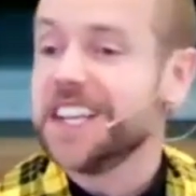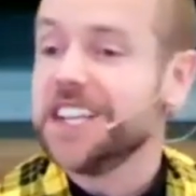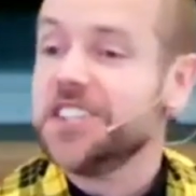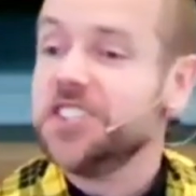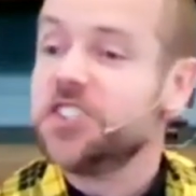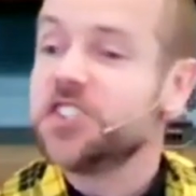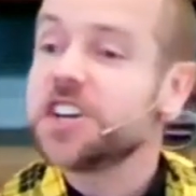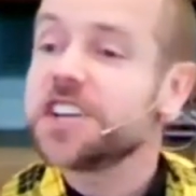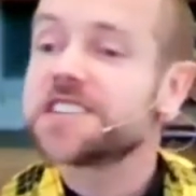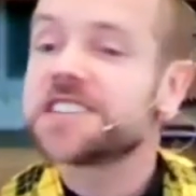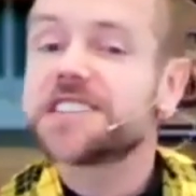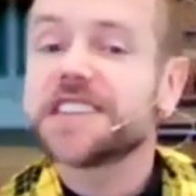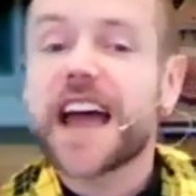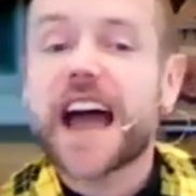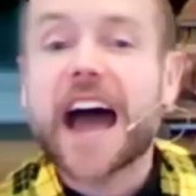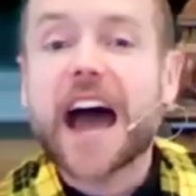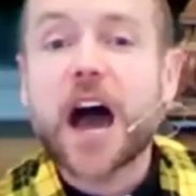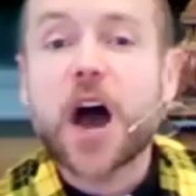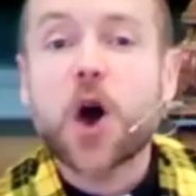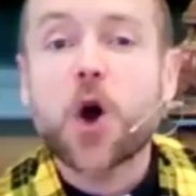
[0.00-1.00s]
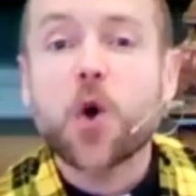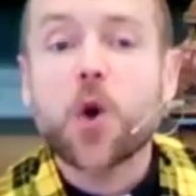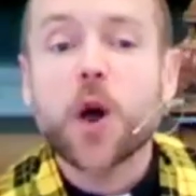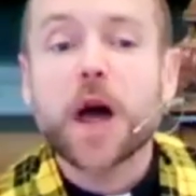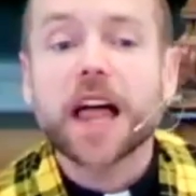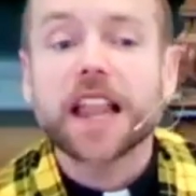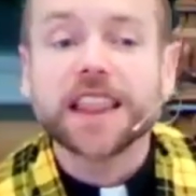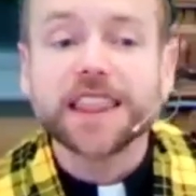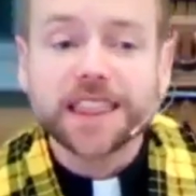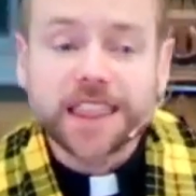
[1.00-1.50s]
just how
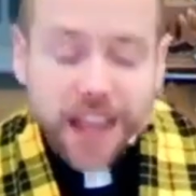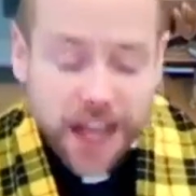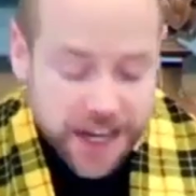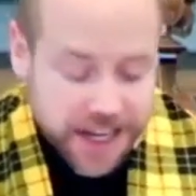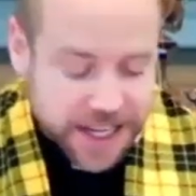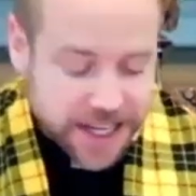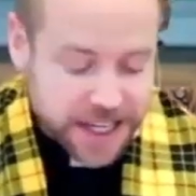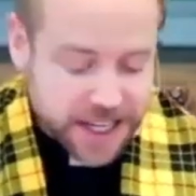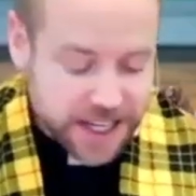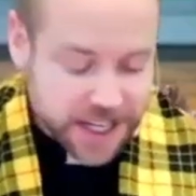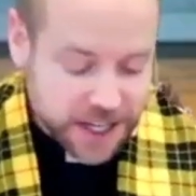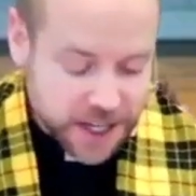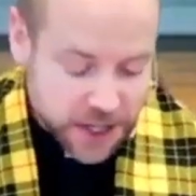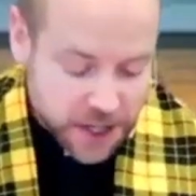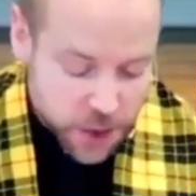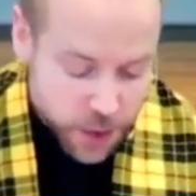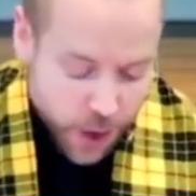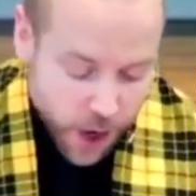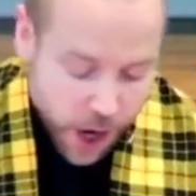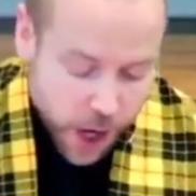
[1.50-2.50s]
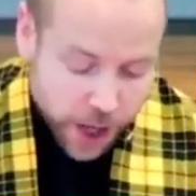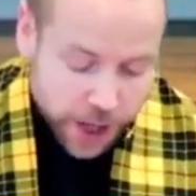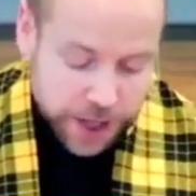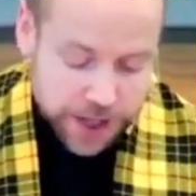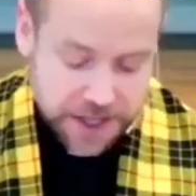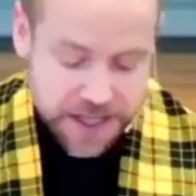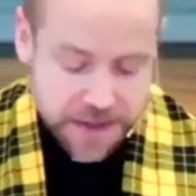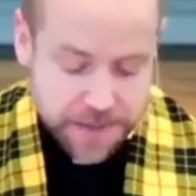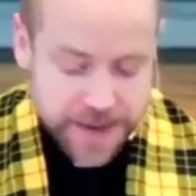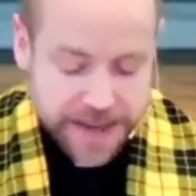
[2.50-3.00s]
lucky you are
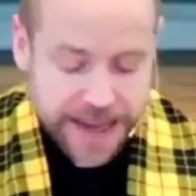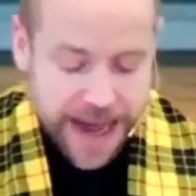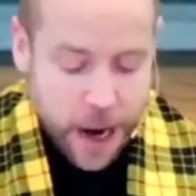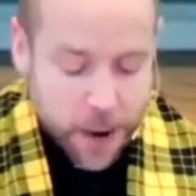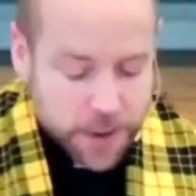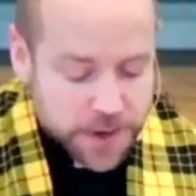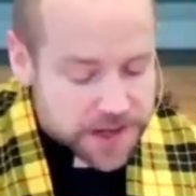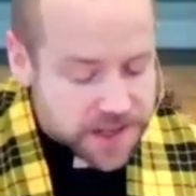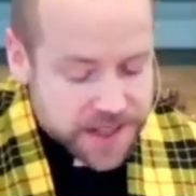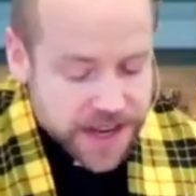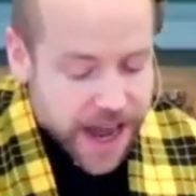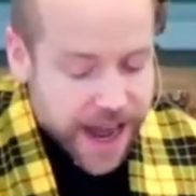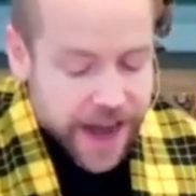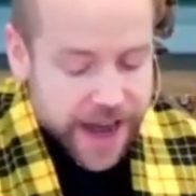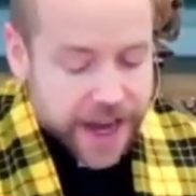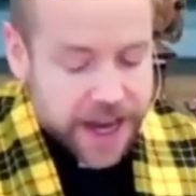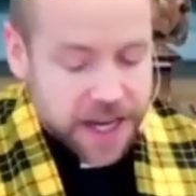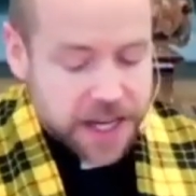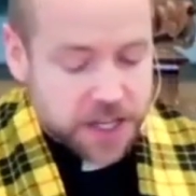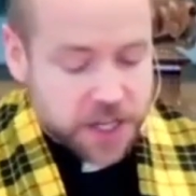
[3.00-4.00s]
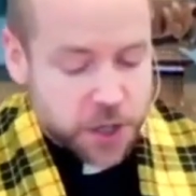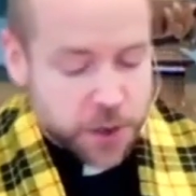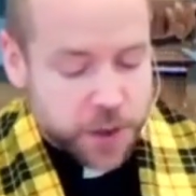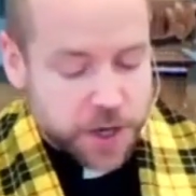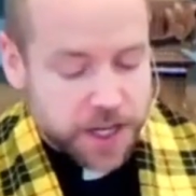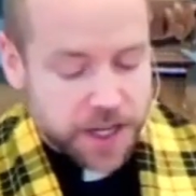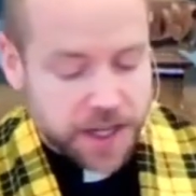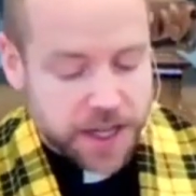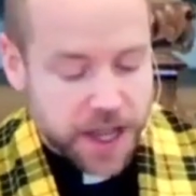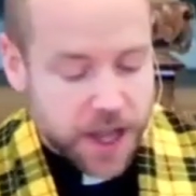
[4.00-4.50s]
to be outside
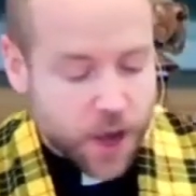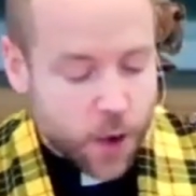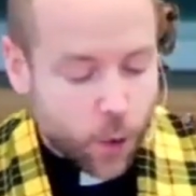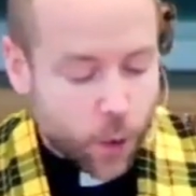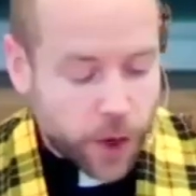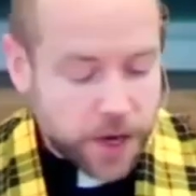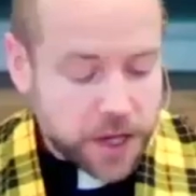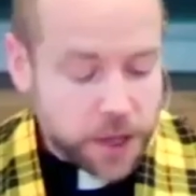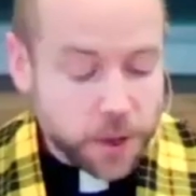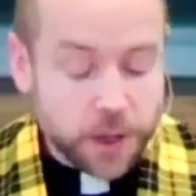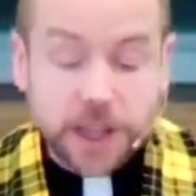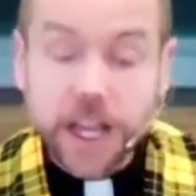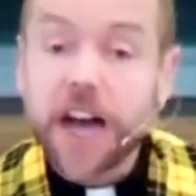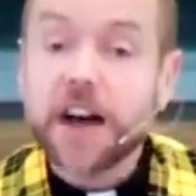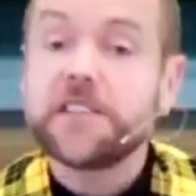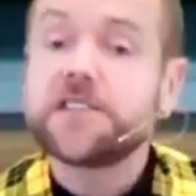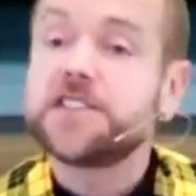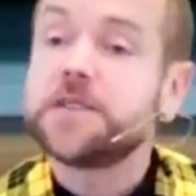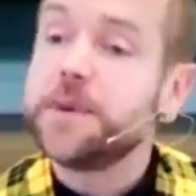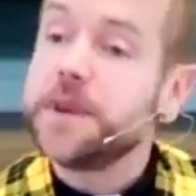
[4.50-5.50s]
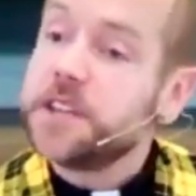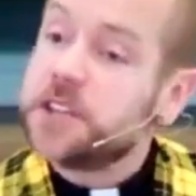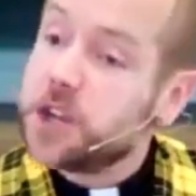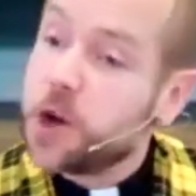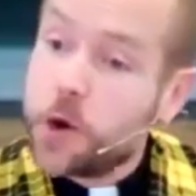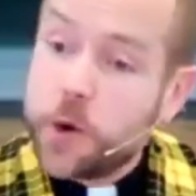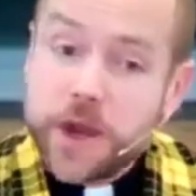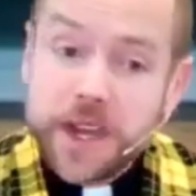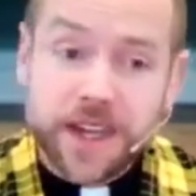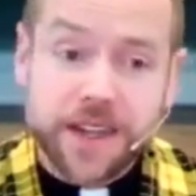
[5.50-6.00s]
doing what you love to be
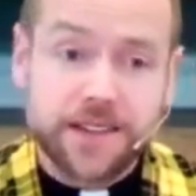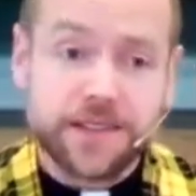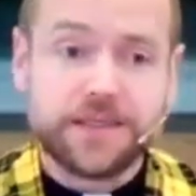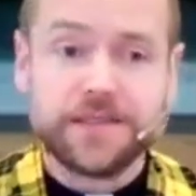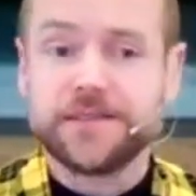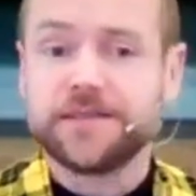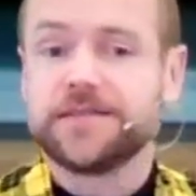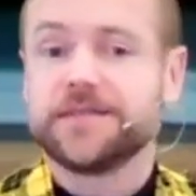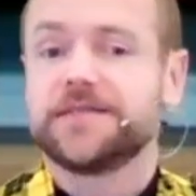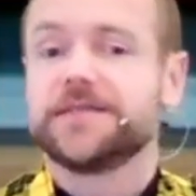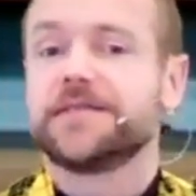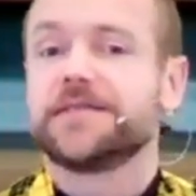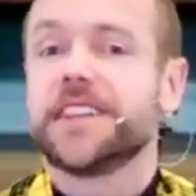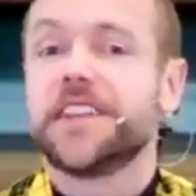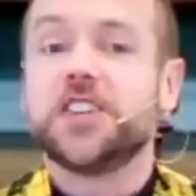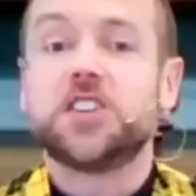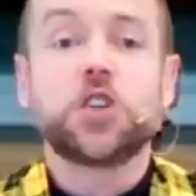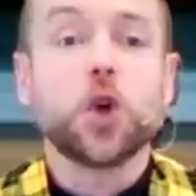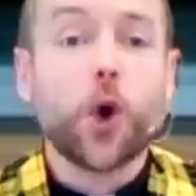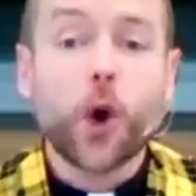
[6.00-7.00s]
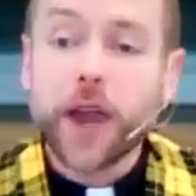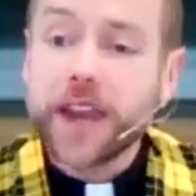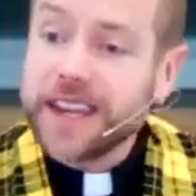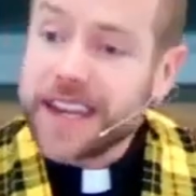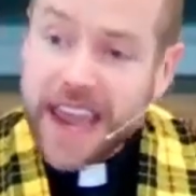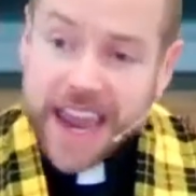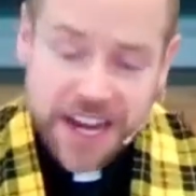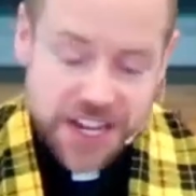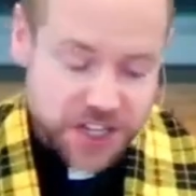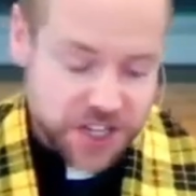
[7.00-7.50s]
doing, enjoying
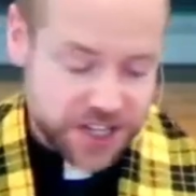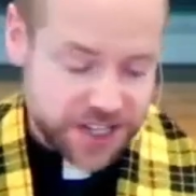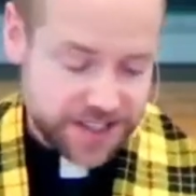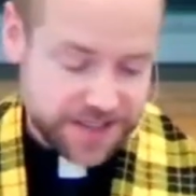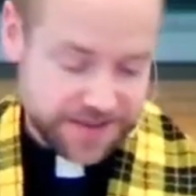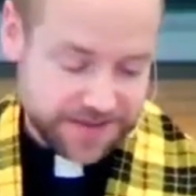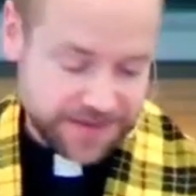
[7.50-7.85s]
nature,